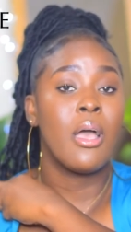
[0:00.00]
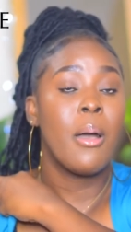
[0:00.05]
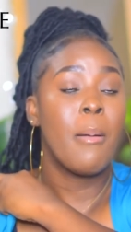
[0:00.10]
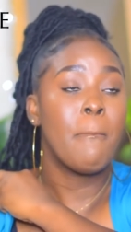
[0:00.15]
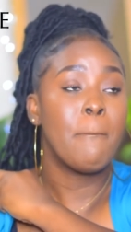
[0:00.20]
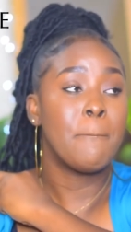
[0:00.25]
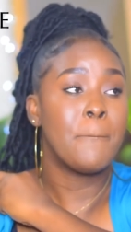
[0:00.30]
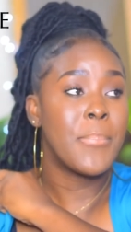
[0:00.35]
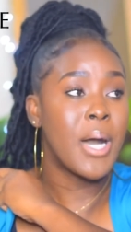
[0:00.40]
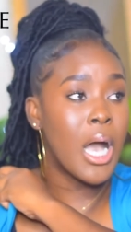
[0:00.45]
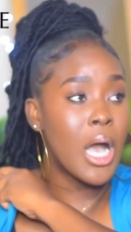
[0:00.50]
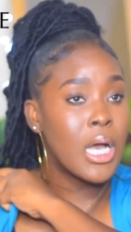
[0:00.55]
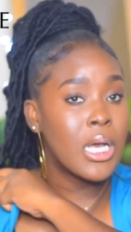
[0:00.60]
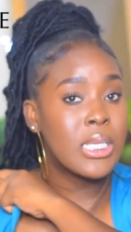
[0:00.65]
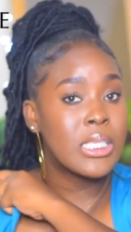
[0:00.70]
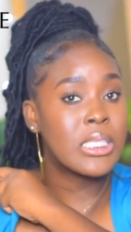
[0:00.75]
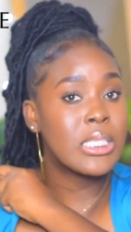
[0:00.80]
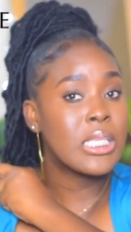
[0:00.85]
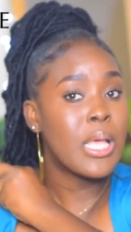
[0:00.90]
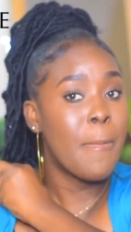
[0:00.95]

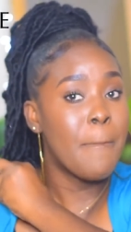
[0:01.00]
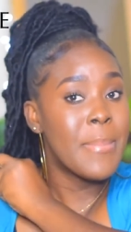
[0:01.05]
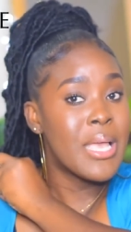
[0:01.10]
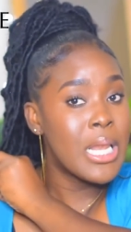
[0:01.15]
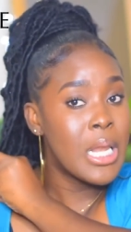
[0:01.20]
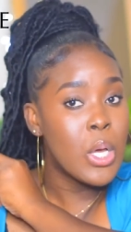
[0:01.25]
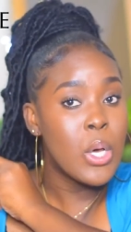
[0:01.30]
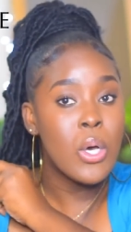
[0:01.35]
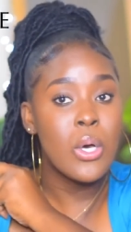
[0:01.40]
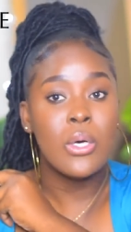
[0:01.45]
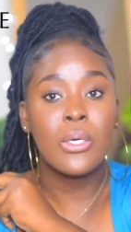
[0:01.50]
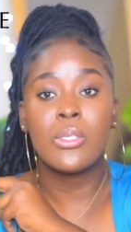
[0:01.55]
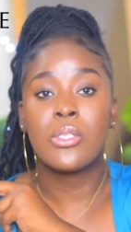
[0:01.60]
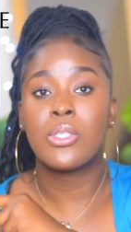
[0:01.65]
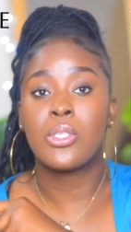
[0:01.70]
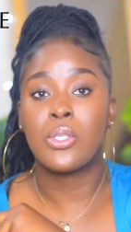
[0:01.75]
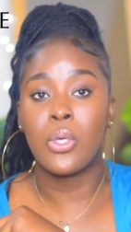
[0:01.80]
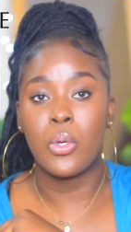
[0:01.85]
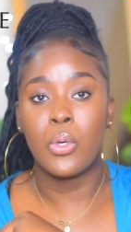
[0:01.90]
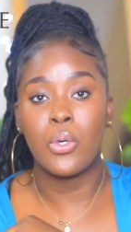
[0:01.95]
box below.
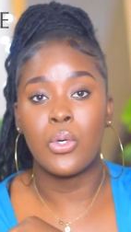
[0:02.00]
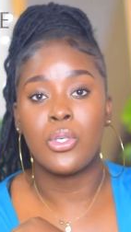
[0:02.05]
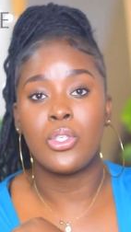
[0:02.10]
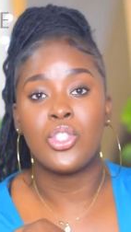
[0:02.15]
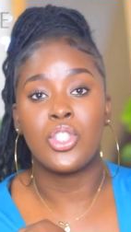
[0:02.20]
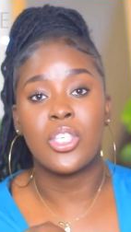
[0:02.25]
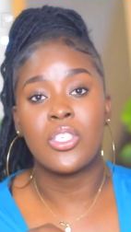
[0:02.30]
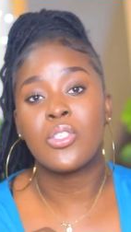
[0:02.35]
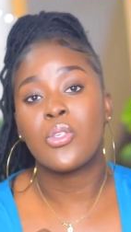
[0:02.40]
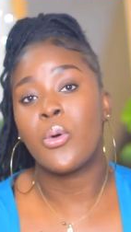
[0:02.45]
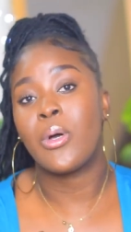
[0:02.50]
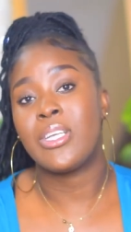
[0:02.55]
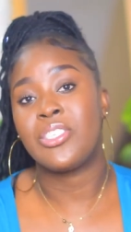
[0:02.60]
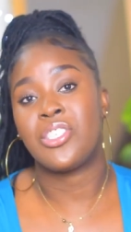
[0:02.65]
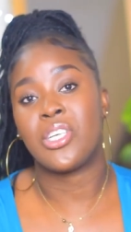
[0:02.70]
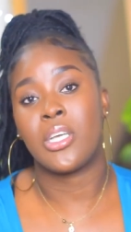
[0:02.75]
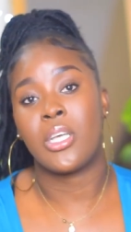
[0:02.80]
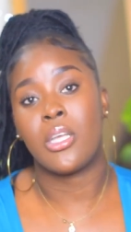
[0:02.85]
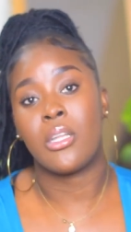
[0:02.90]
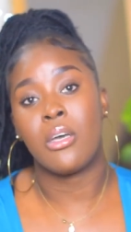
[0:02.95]
So just go and
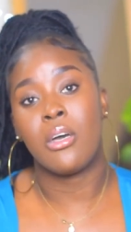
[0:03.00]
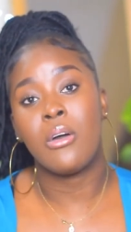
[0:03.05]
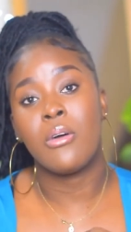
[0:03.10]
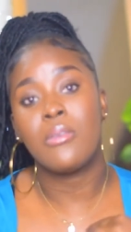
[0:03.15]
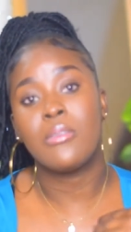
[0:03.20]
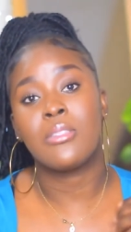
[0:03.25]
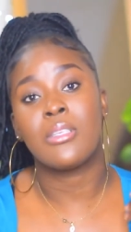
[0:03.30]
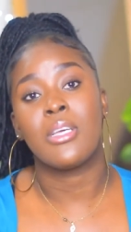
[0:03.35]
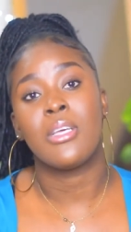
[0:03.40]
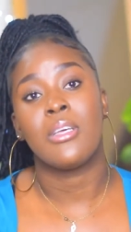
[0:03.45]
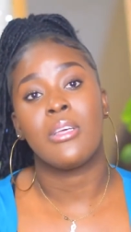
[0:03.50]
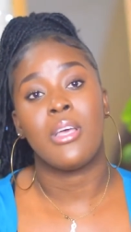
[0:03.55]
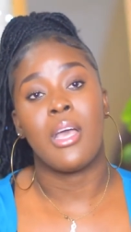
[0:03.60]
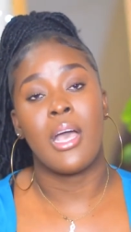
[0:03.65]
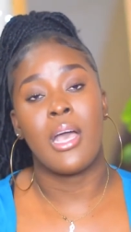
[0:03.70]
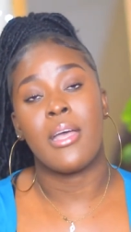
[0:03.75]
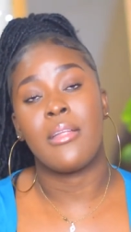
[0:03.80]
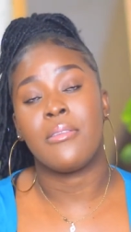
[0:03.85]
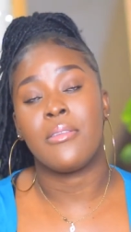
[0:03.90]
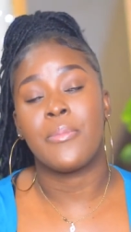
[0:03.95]
check it out.
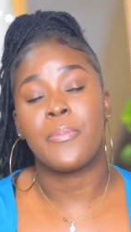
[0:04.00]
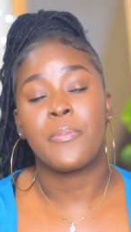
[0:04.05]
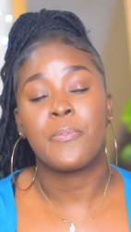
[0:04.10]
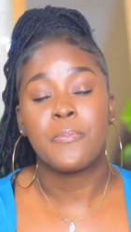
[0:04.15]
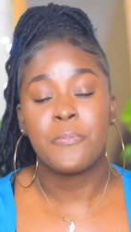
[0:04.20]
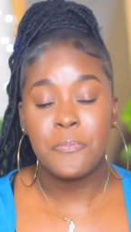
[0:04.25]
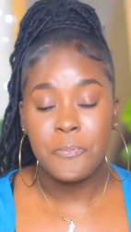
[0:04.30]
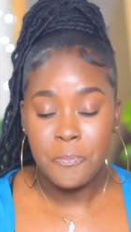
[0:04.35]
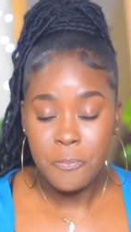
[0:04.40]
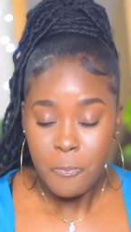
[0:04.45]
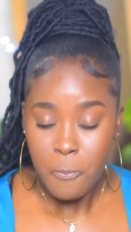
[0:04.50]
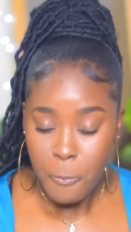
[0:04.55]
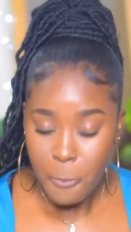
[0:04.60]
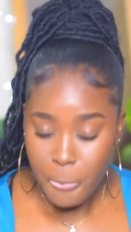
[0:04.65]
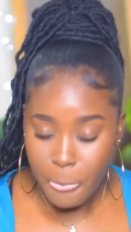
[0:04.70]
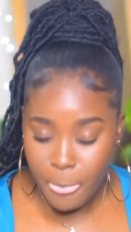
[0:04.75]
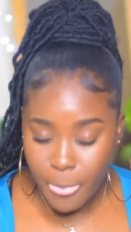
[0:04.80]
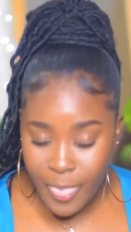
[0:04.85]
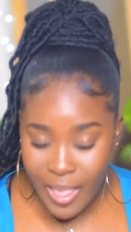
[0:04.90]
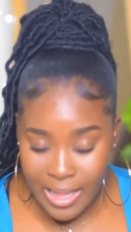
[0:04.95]
And
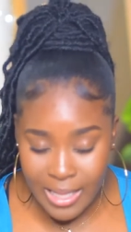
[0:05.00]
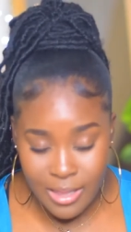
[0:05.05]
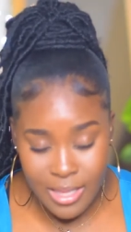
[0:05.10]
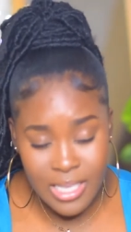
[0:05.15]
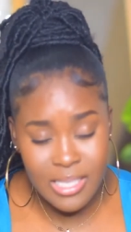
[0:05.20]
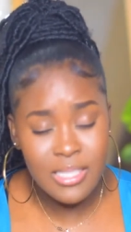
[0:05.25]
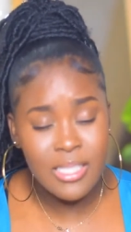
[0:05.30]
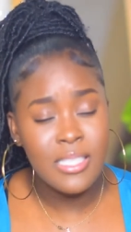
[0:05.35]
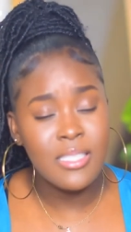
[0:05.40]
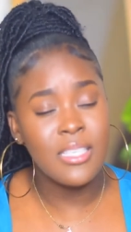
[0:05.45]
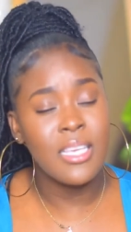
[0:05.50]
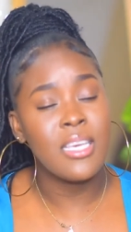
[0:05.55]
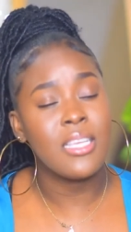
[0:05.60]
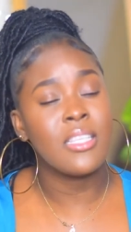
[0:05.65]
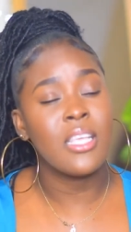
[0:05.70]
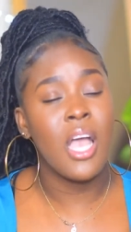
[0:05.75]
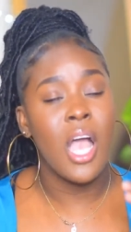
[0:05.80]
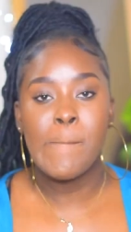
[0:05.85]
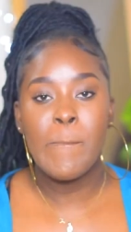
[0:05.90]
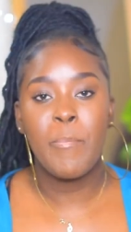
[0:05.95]
this is it.
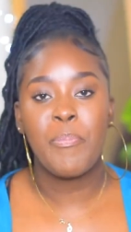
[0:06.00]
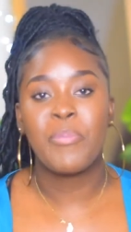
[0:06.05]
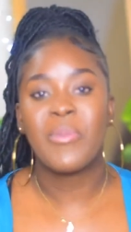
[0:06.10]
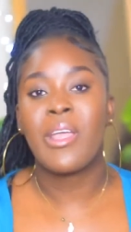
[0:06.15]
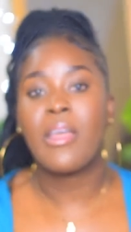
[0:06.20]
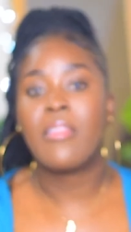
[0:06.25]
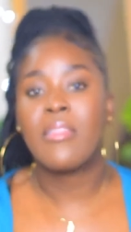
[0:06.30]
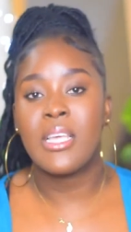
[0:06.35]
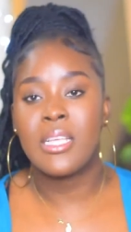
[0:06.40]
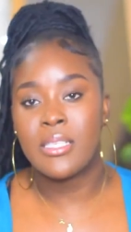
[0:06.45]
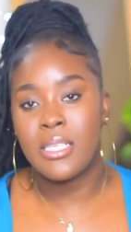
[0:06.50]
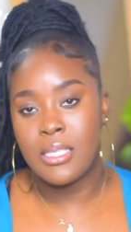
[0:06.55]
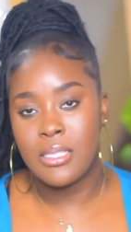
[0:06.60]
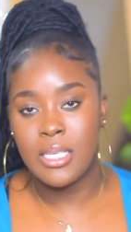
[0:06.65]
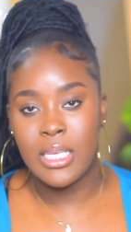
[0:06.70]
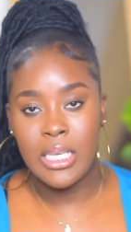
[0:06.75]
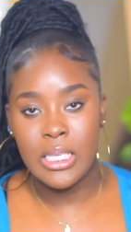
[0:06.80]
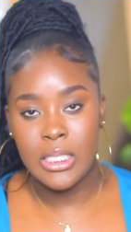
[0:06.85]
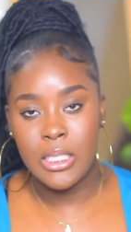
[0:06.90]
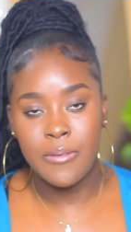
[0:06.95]
This is
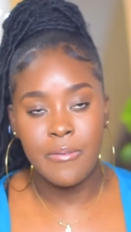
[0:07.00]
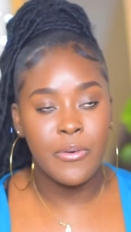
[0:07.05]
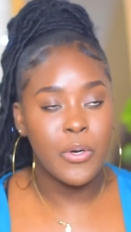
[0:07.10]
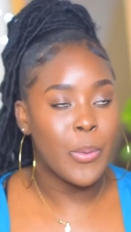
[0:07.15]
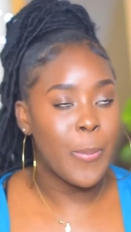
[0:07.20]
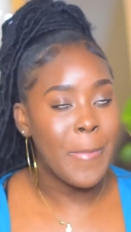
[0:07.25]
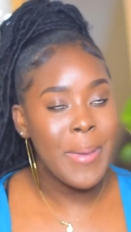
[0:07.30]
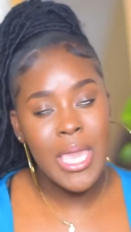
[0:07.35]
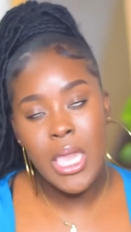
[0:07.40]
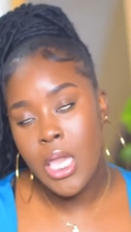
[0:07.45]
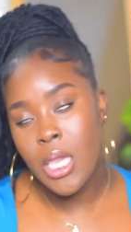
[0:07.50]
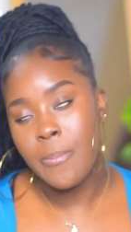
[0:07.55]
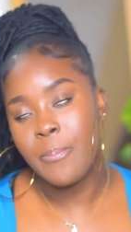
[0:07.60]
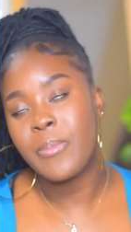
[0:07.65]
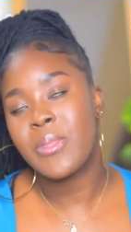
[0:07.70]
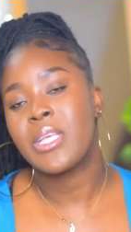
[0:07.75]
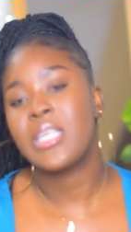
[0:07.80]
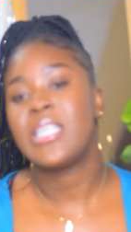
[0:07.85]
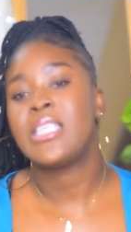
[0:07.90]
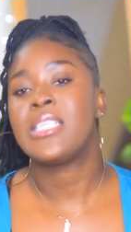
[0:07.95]
it for me.
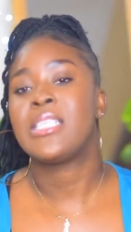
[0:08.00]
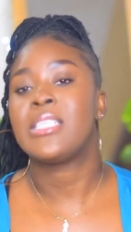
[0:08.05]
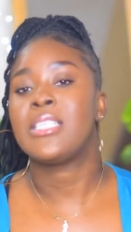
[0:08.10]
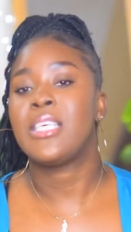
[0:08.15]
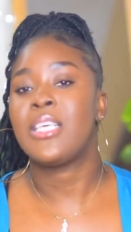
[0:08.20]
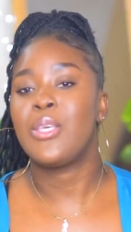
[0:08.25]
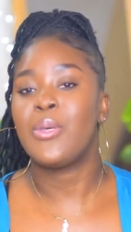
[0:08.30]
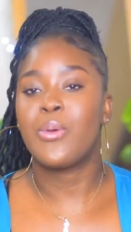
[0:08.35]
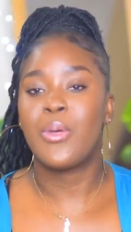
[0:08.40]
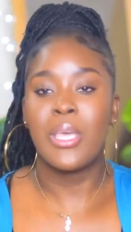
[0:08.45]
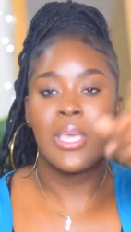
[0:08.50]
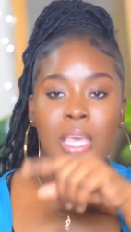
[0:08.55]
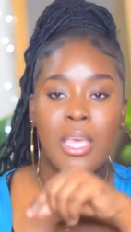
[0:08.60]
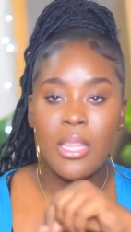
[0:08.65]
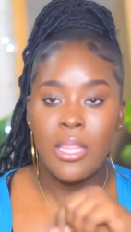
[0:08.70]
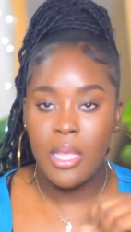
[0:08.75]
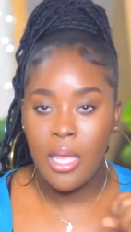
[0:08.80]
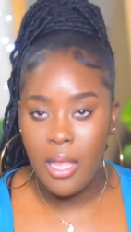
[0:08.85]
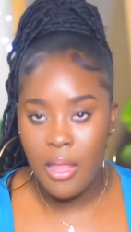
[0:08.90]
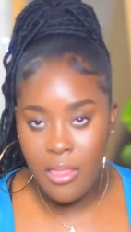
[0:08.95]
See you
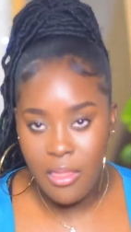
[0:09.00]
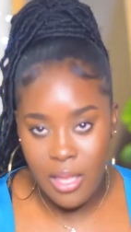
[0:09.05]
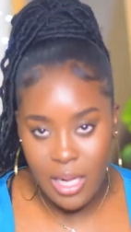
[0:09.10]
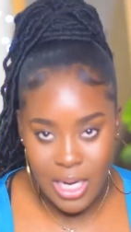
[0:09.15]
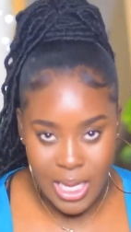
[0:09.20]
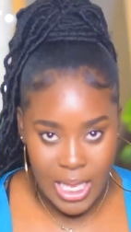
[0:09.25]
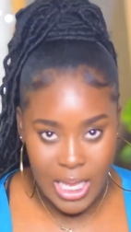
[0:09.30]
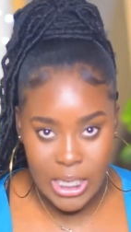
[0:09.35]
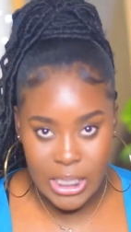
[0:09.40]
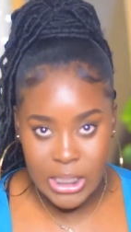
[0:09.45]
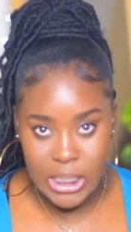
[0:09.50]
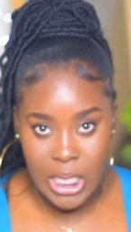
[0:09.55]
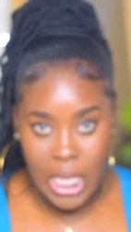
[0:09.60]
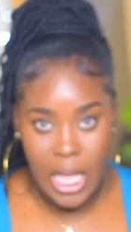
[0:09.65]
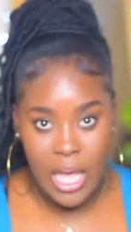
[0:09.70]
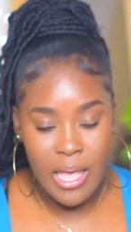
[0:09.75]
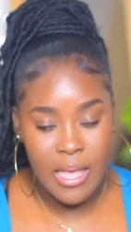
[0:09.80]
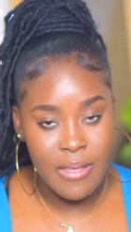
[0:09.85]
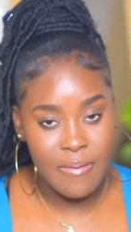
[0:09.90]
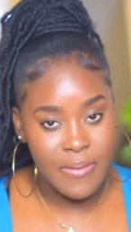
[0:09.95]
in the next
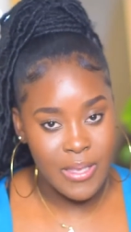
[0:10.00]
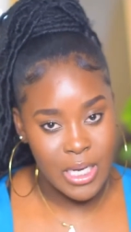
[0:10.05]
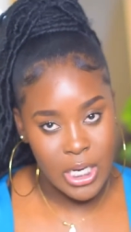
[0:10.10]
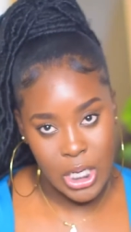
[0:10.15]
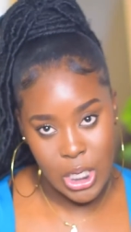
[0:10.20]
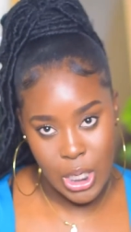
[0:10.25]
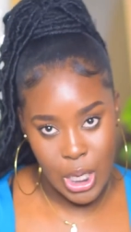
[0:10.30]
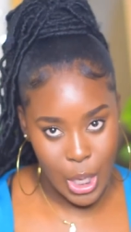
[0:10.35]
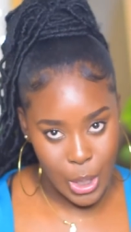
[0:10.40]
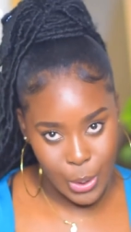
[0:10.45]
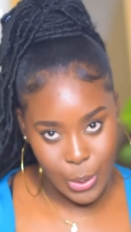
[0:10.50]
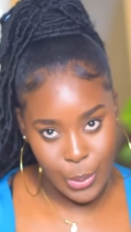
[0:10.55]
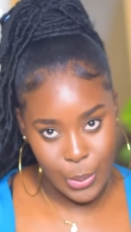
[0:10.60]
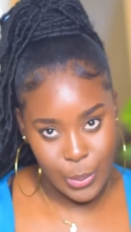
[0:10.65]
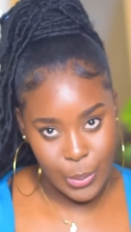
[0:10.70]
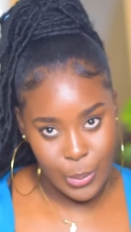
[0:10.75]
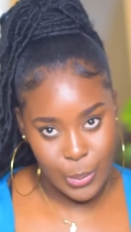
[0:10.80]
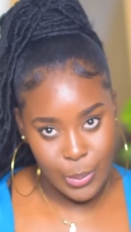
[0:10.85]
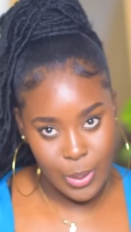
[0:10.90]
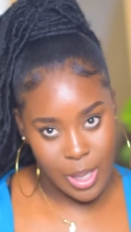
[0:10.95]
video.
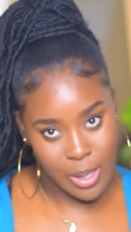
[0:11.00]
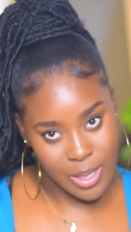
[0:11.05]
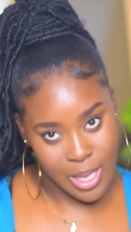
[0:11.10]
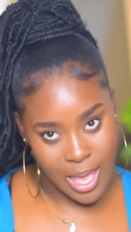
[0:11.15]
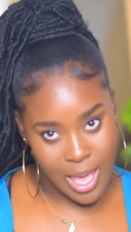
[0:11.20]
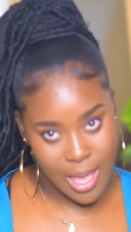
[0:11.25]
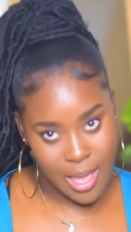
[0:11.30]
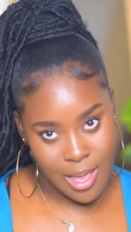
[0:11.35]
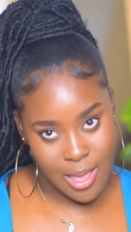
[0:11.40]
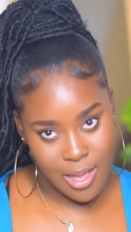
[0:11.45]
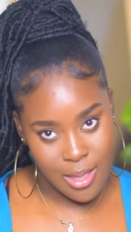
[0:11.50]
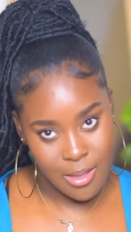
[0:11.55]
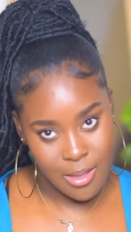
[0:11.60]
Okay? Okay?